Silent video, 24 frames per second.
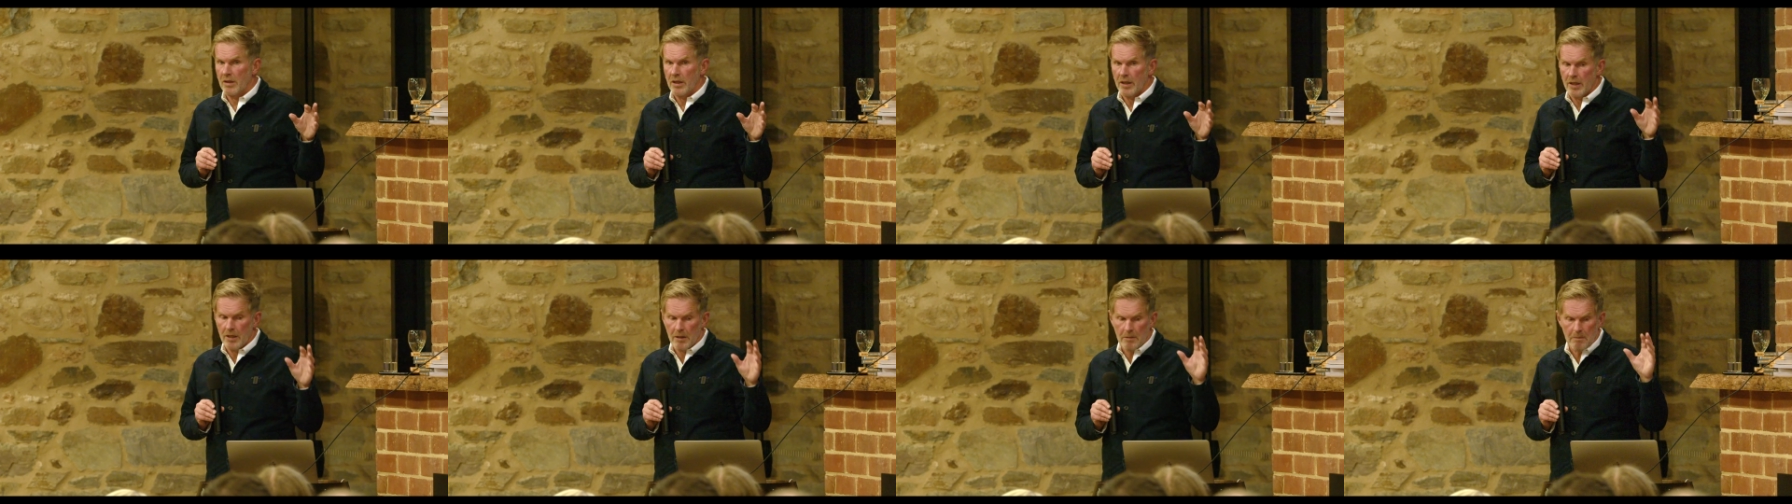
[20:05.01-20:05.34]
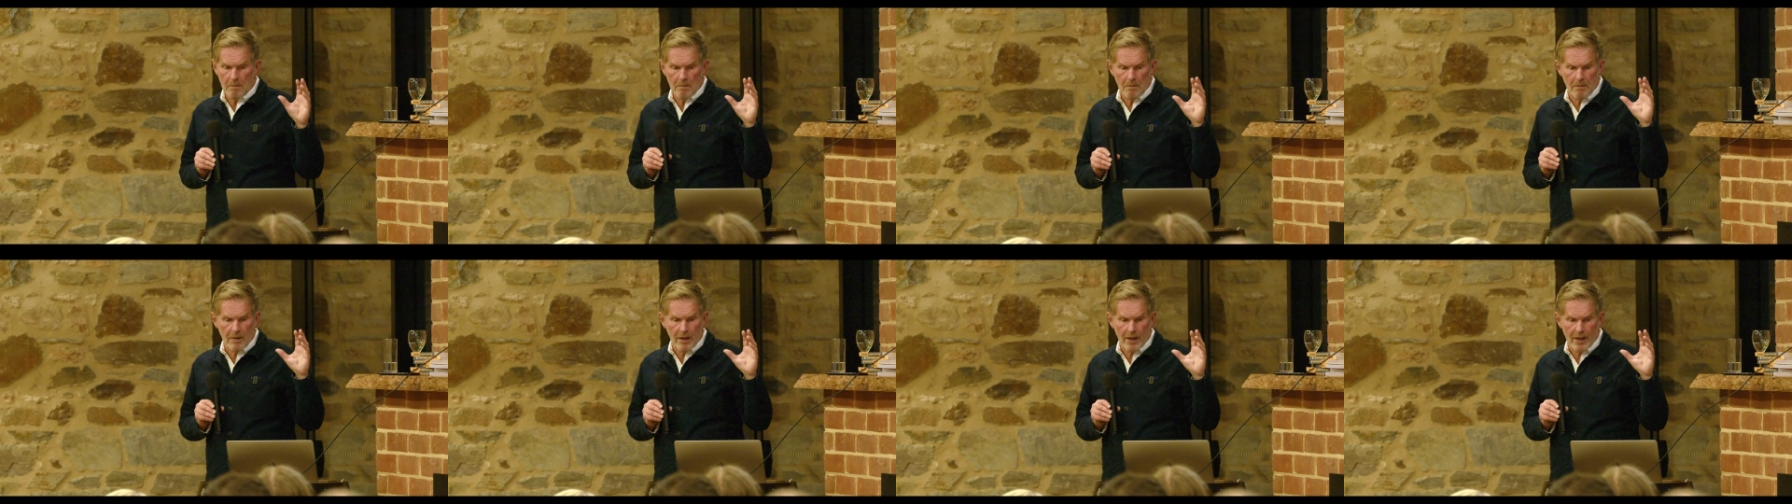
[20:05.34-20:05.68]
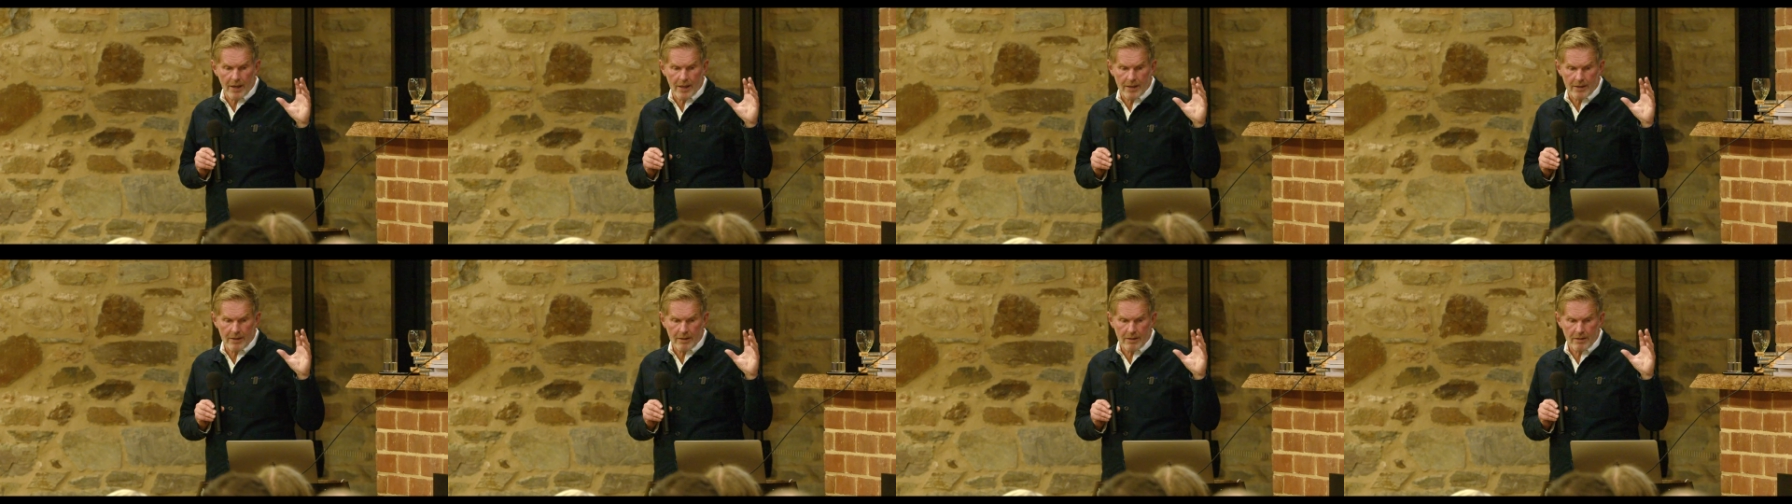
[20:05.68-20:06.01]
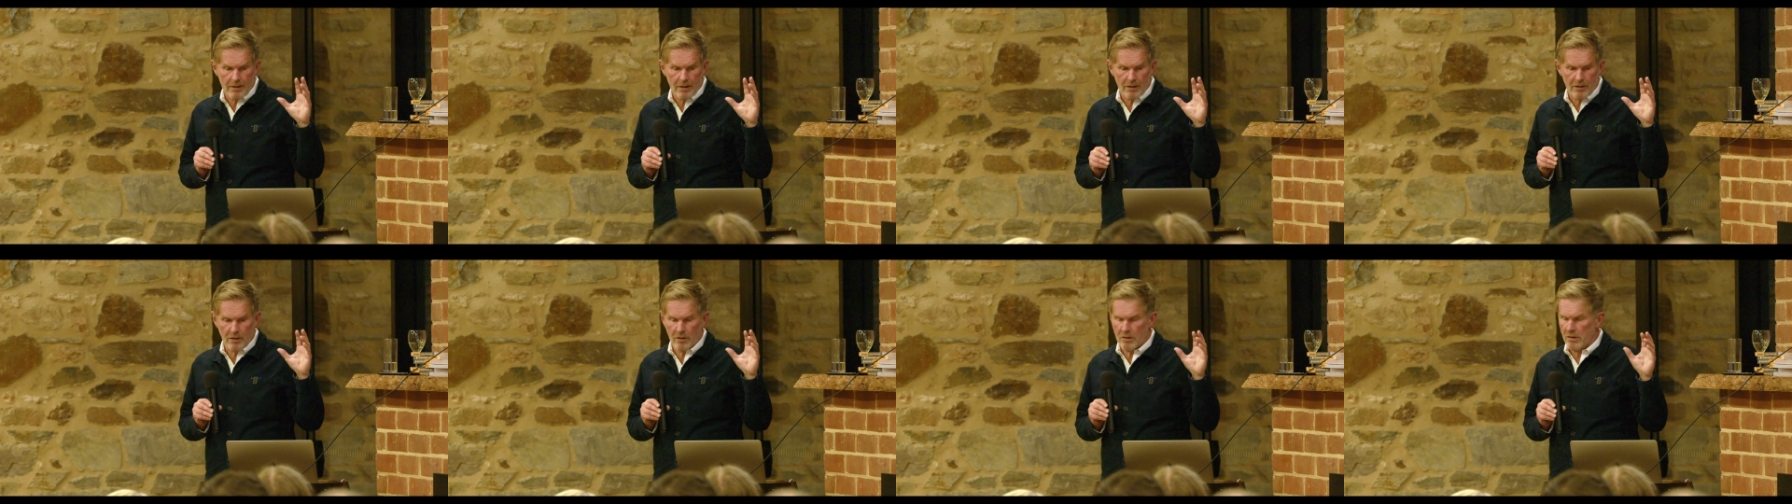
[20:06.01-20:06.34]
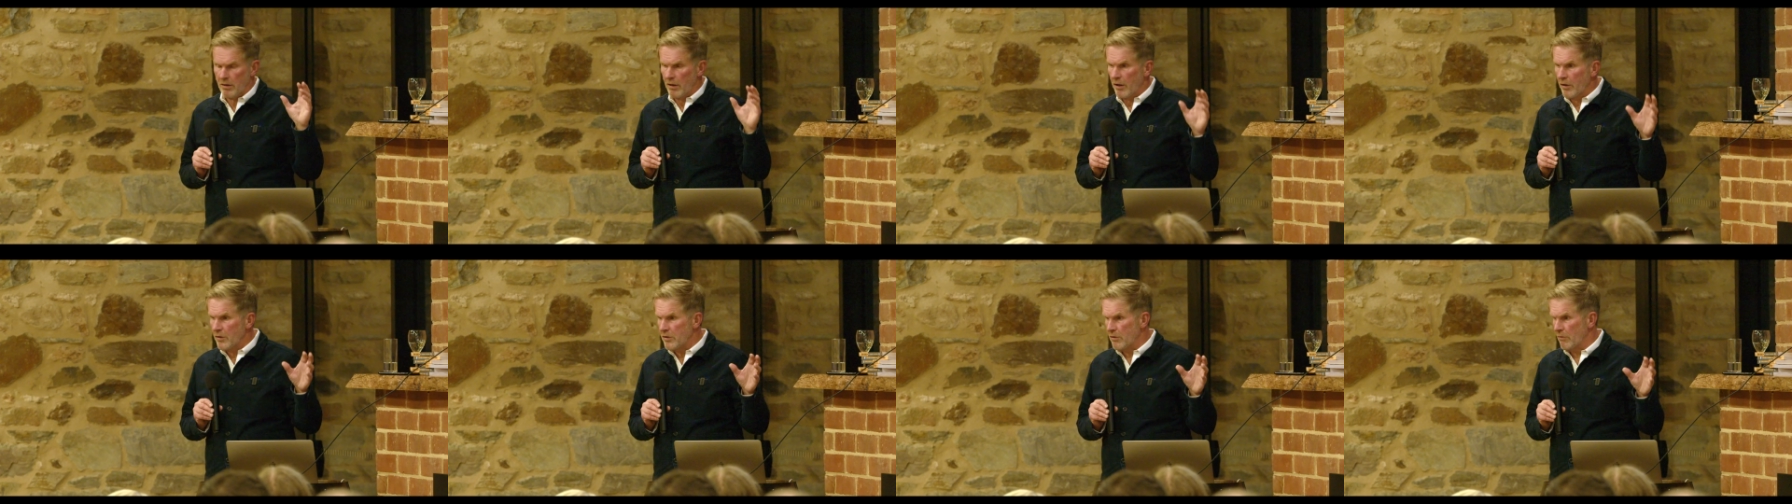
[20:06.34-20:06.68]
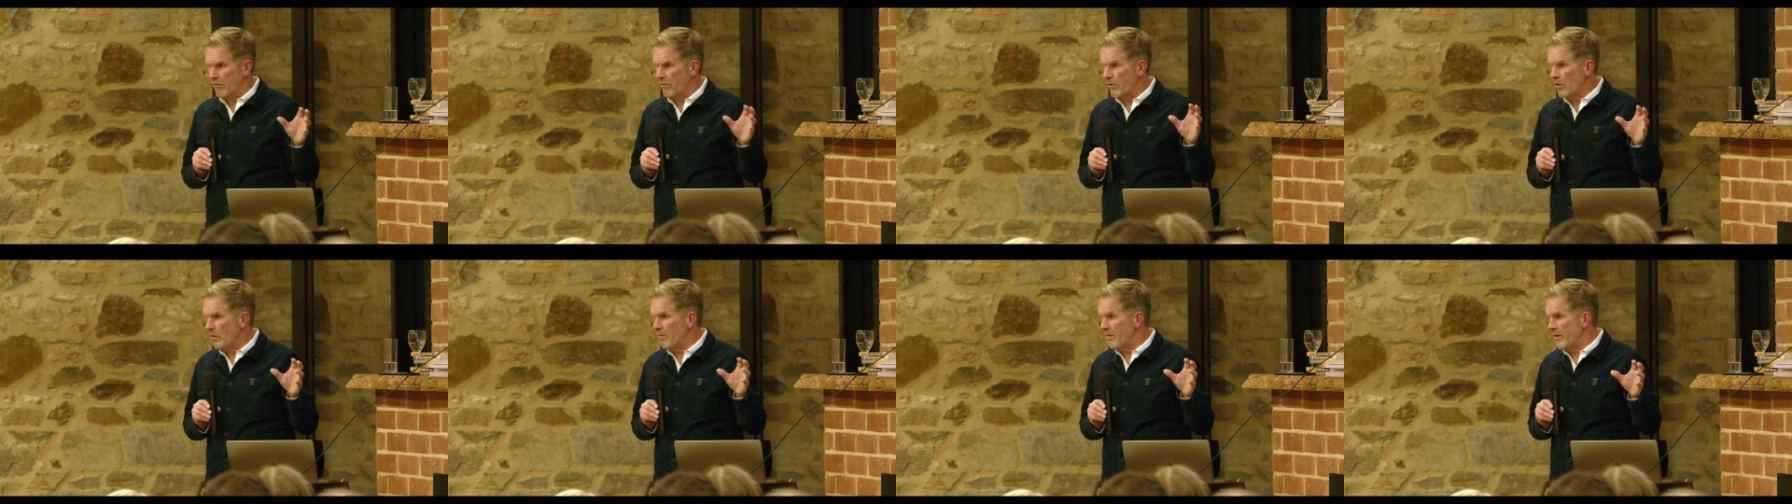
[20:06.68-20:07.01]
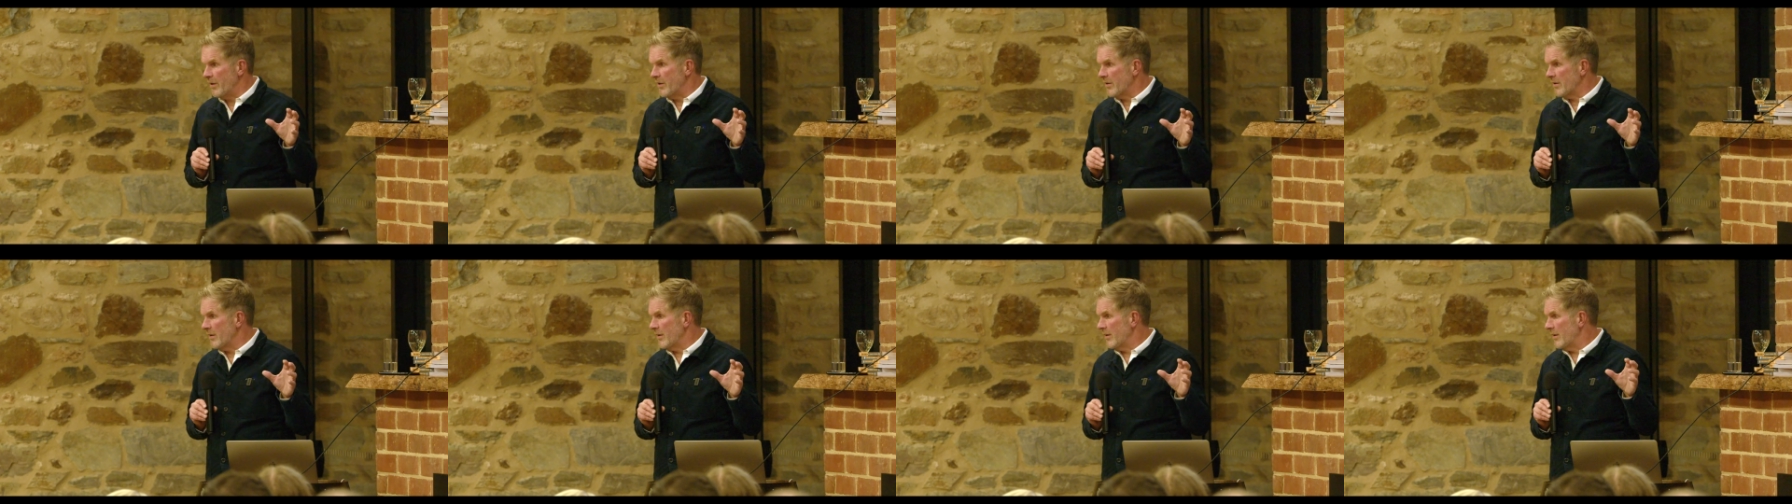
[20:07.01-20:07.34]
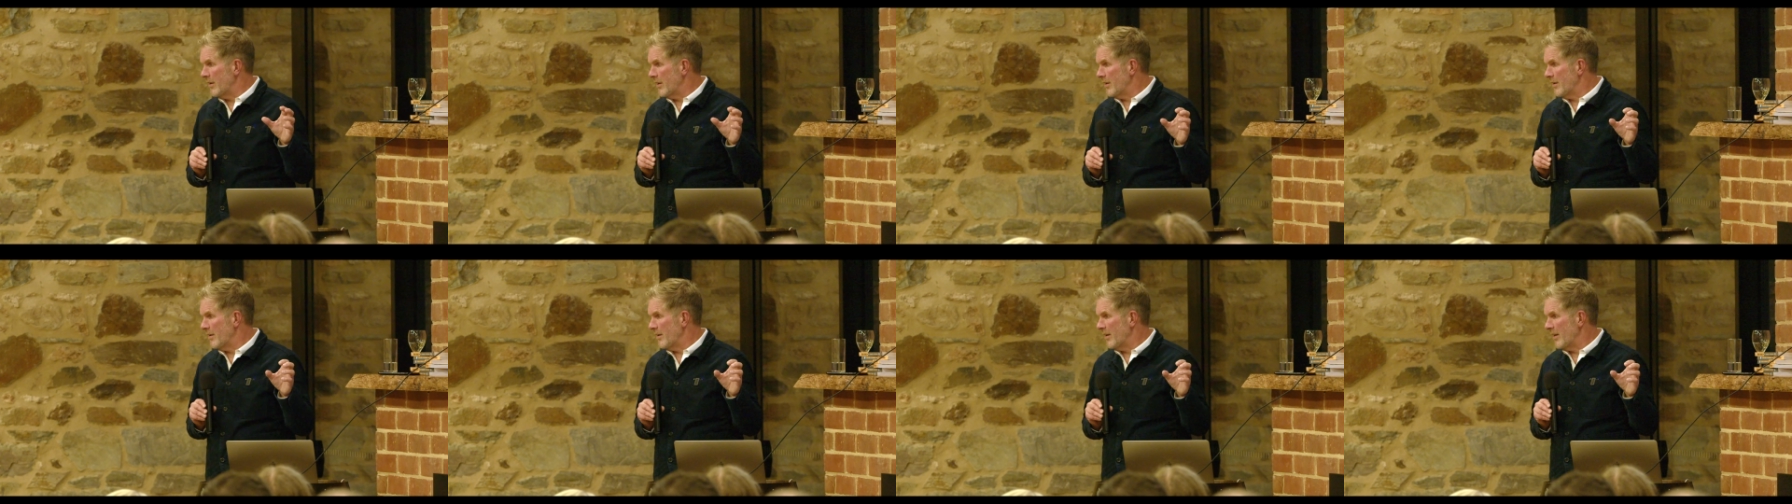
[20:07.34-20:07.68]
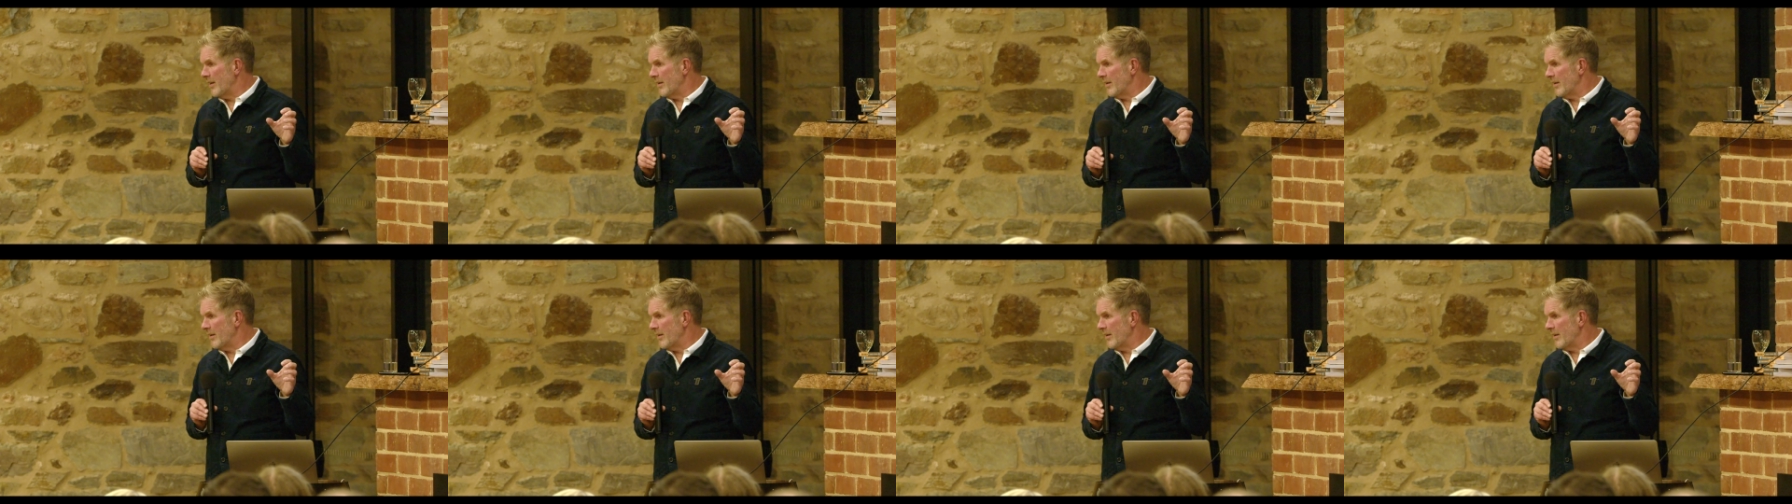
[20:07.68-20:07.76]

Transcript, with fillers: Um, and there's loads of rumours, and,